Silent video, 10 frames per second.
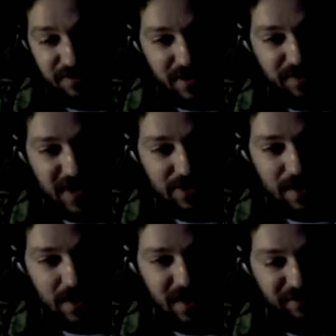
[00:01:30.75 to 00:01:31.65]
As for its
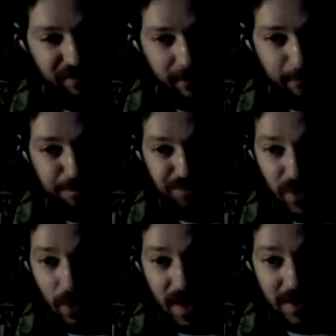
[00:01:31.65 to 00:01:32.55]
battery life,
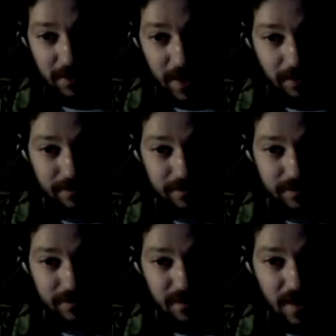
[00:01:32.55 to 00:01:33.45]
well, I don't
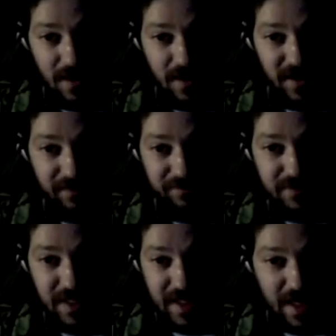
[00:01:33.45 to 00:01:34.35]
know.
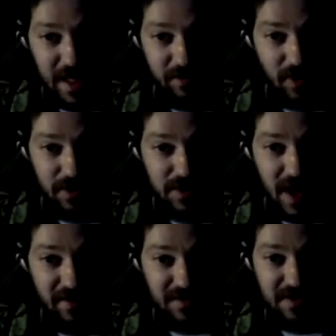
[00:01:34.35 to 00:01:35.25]
I've taken it out of
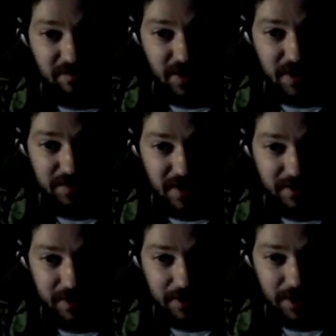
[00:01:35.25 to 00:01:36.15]
the box. I haven't even put
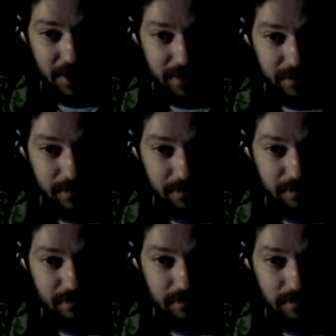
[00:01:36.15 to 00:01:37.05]
this battery on charge.